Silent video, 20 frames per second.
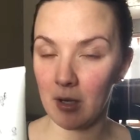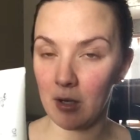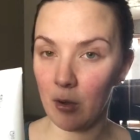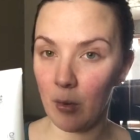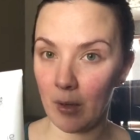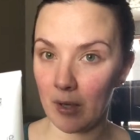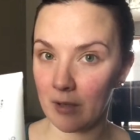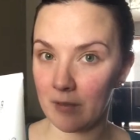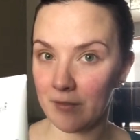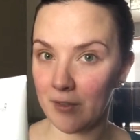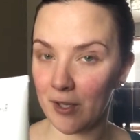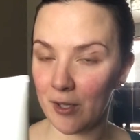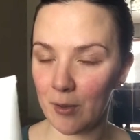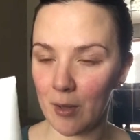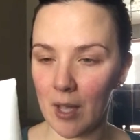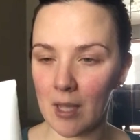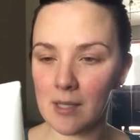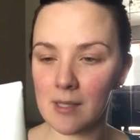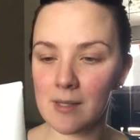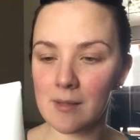little quicker for you
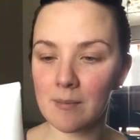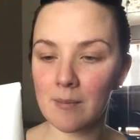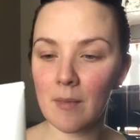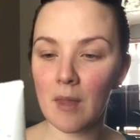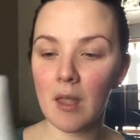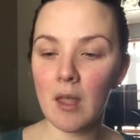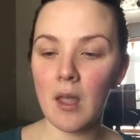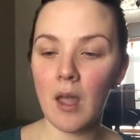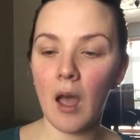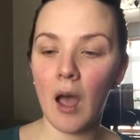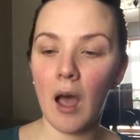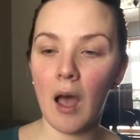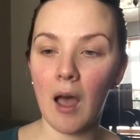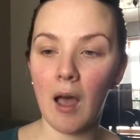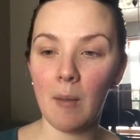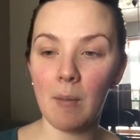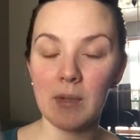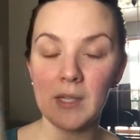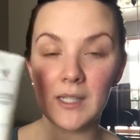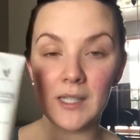guys.
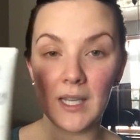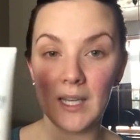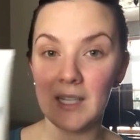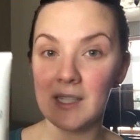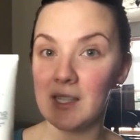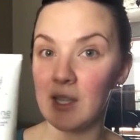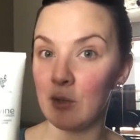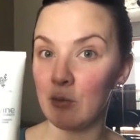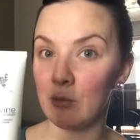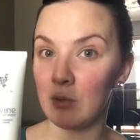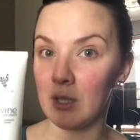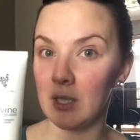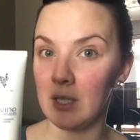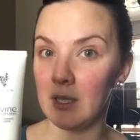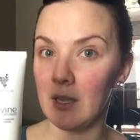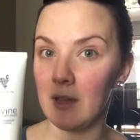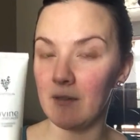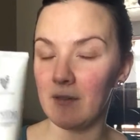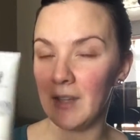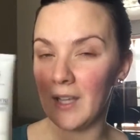Sinks in really
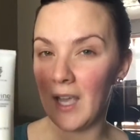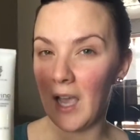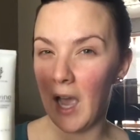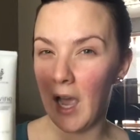lovely.